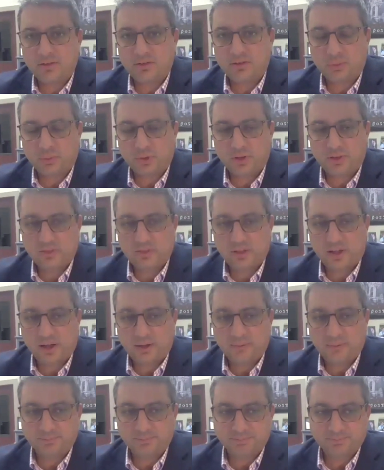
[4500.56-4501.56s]
with
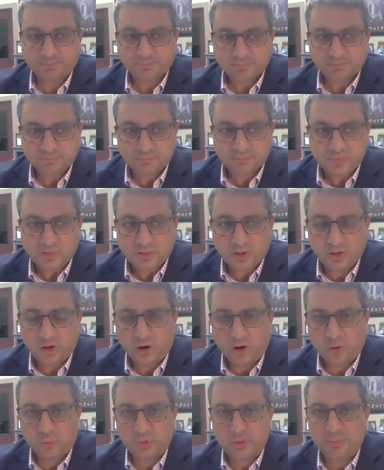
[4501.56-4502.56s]
our
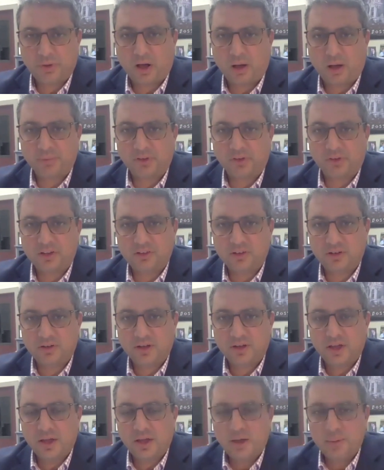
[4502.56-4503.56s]
repopulation
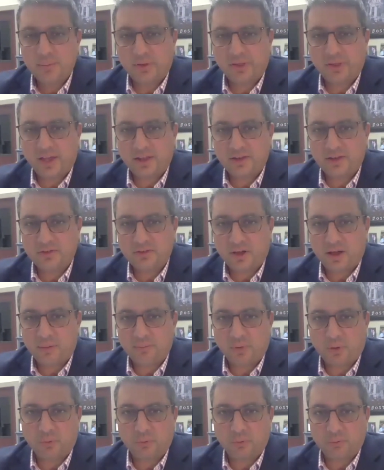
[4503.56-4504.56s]
plans.
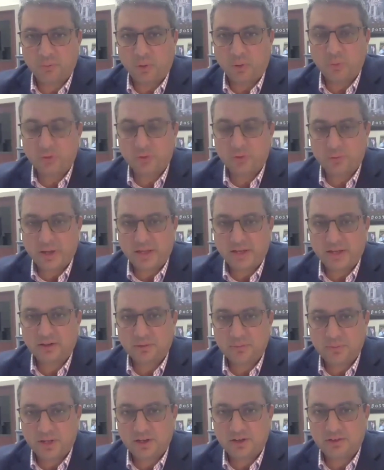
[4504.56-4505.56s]
But we remain
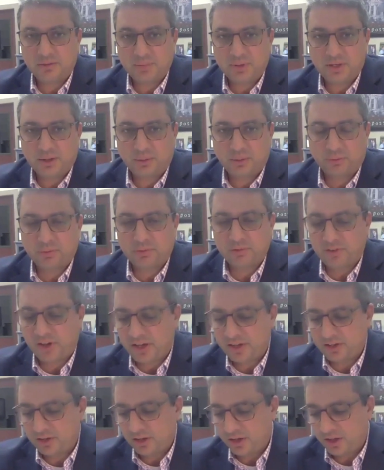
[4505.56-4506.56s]
committed to being able to
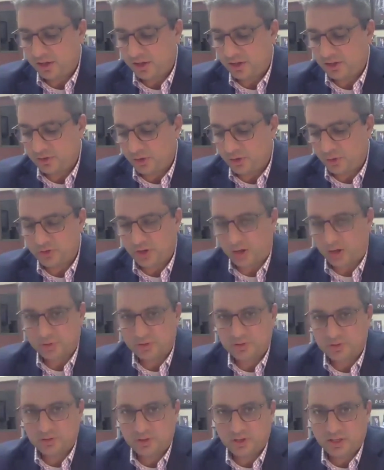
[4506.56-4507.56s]
provide those
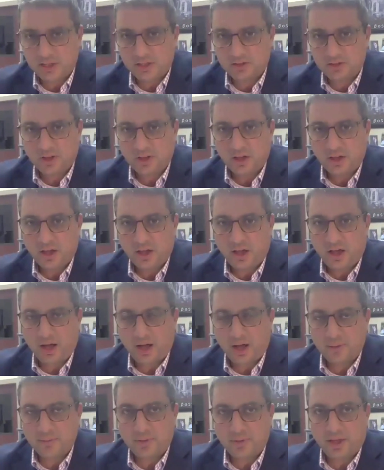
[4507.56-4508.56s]
opportunities,
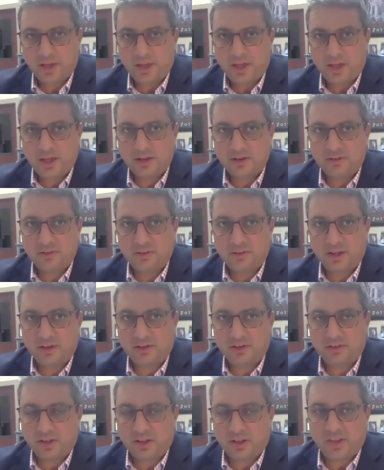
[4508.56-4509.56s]
and
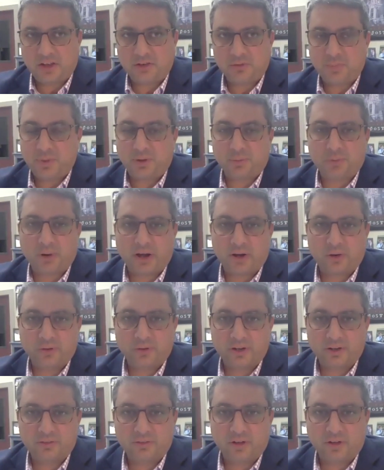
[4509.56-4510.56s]
that's been a
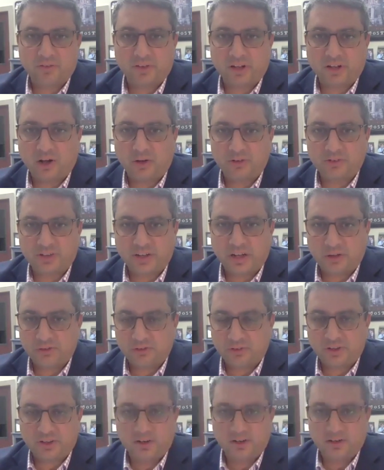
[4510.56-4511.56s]
priority of the college
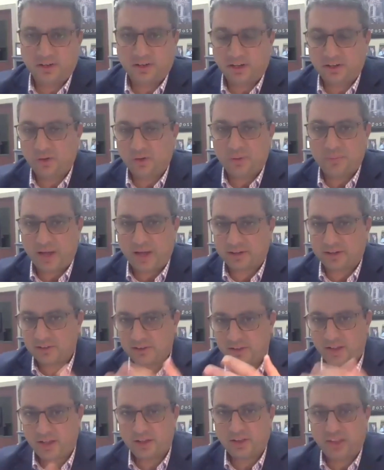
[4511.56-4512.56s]
counseling. And going back to
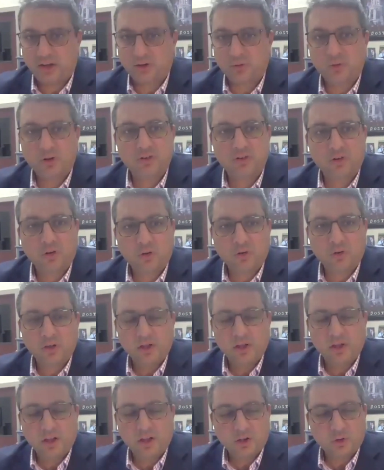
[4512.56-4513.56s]
that original
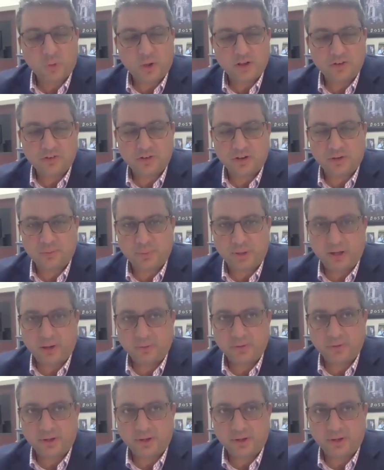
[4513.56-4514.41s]
question about